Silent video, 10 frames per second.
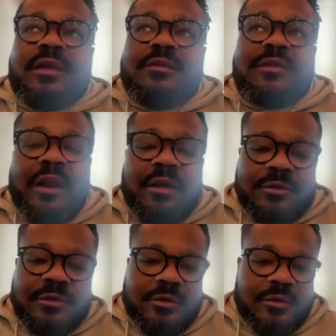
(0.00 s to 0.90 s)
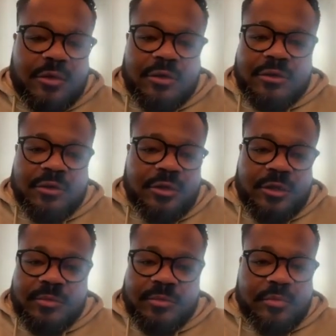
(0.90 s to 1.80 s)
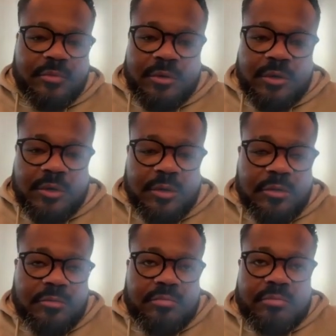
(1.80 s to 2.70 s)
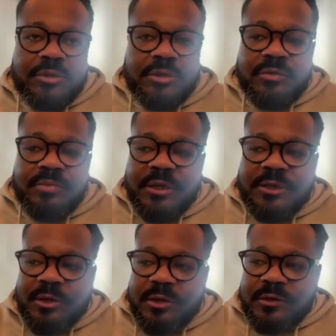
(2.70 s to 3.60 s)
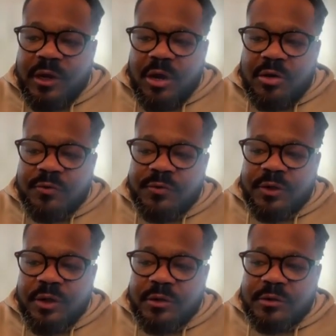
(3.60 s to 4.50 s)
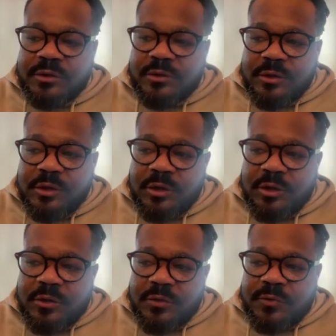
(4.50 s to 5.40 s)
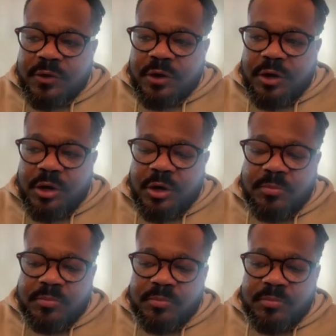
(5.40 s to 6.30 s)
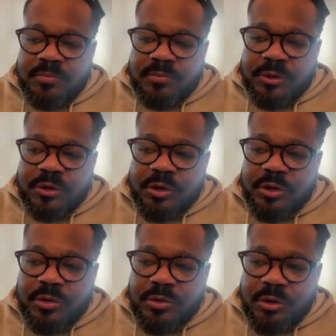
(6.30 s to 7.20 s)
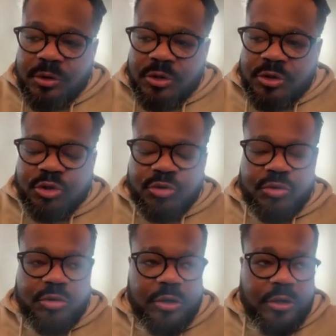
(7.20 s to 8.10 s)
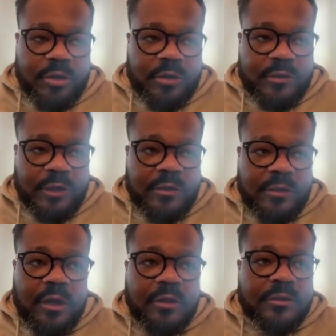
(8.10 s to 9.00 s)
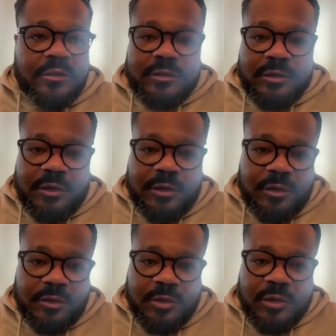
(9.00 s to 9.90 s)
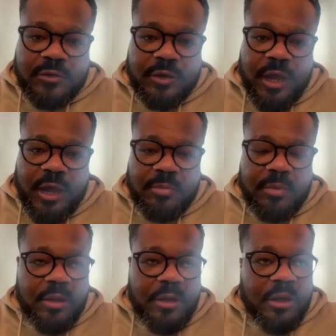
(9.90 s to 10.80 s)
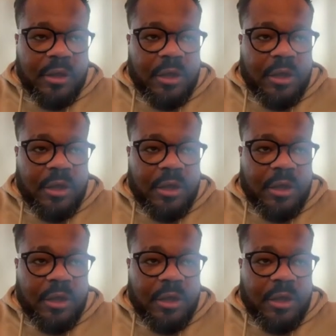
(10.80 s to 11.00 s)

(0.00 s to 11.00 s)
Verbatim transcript: their talent in the in the team. Just make sure they are confident for um, you know show uh, their talent in the during the game,